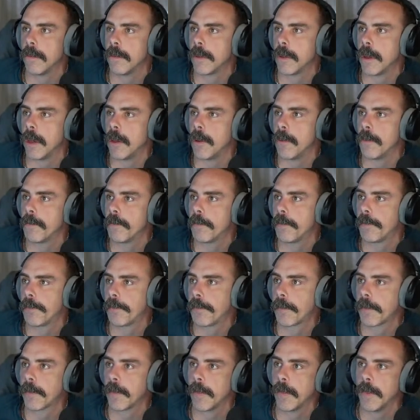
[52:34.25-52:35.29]
So
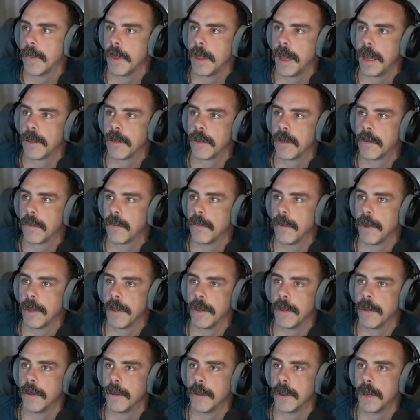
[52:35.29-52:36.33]
that's what
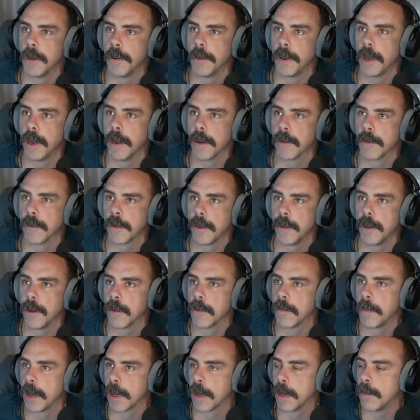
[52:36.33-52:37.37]
this is showing here. So here's
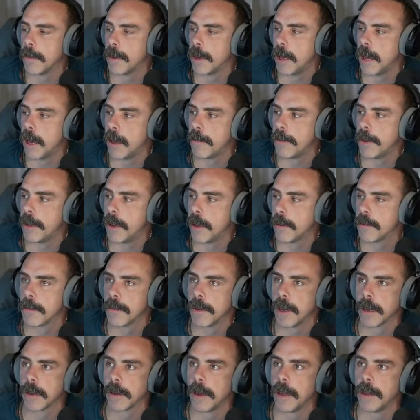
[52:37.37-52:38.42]
my company, Alpha Industrial
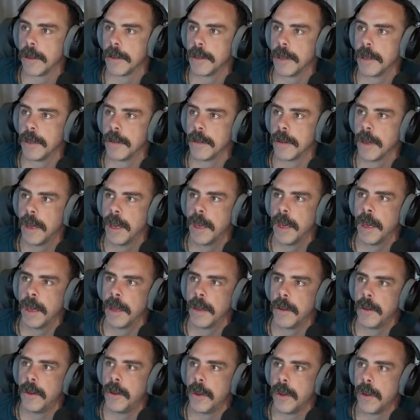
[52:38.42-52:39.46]
Technologies.
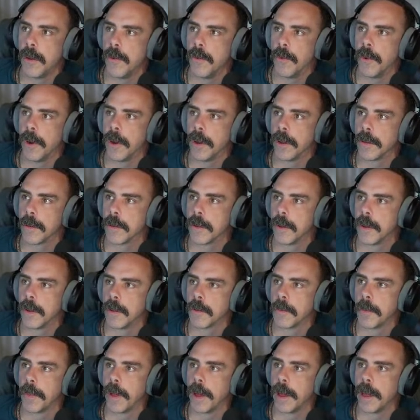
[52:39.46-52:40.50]
Do you want to
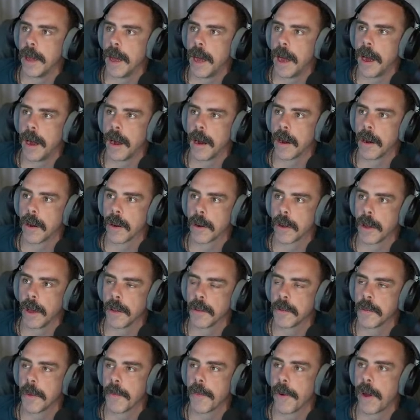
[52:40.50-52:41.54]
display our
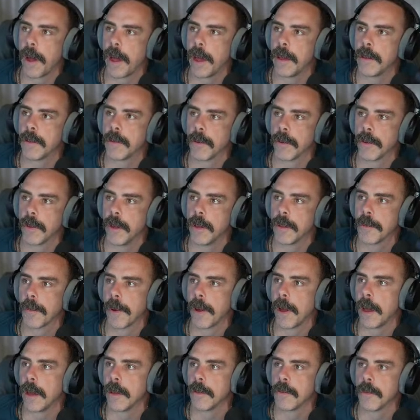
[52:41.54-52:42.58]
customer price or list
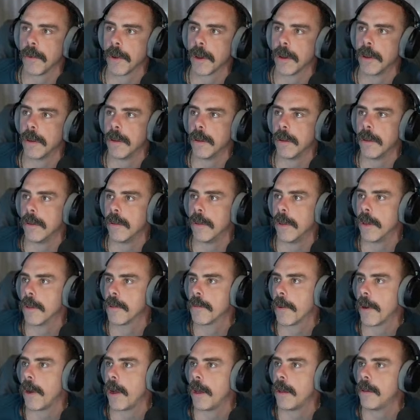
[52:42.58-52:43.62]
price? We're going to do list
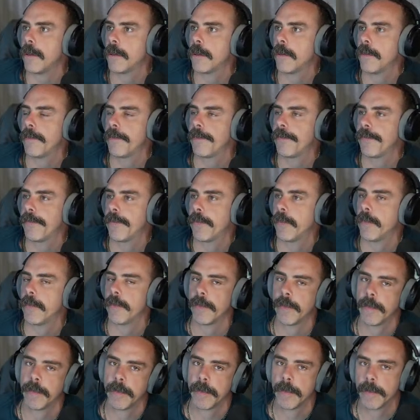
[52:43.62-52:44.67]
price.
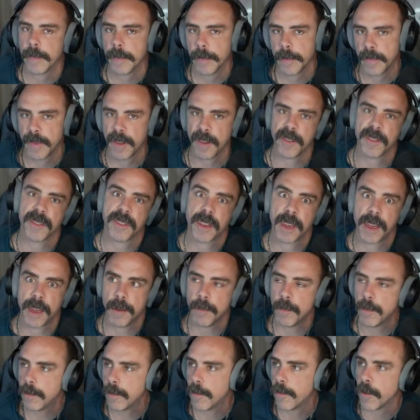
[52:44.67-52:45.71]
They're the
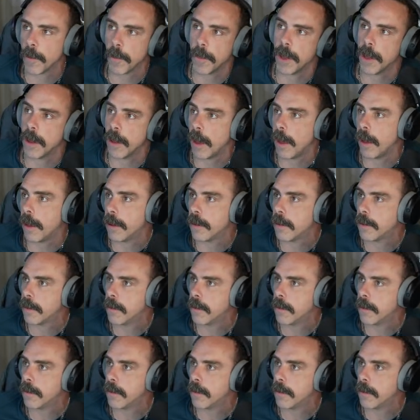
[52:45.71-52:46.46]
same for us.